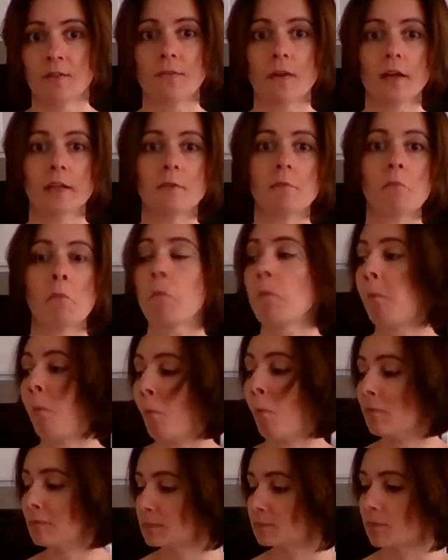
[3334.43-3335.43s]
fun.
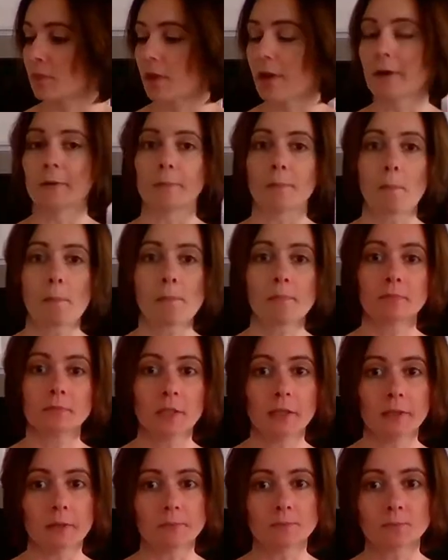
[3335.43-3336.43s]

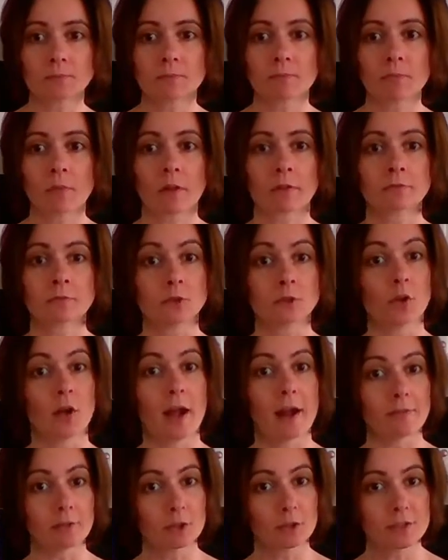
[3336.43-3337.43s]
Yeah, so
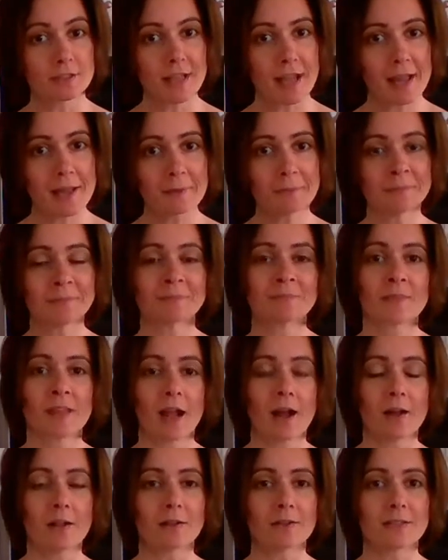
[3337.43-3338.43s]
have a good day.
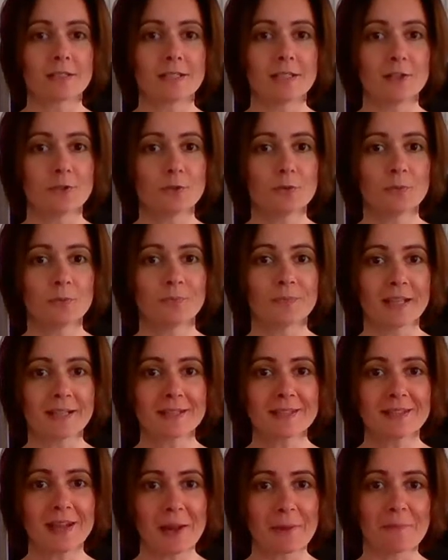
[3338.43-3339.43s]
I'll see you
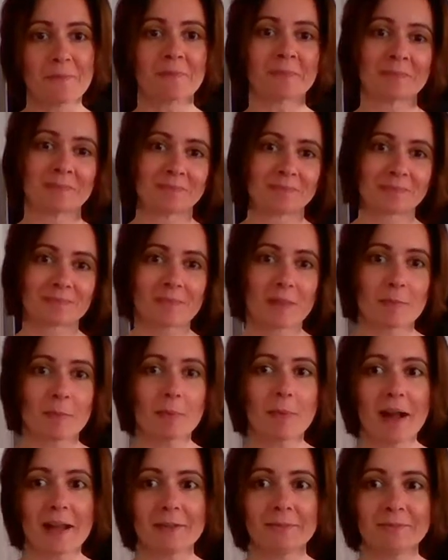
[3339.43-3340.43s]
next time.
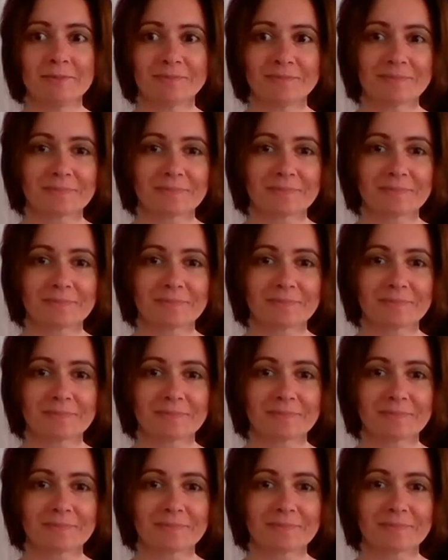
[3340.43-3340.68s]
Bye-bye.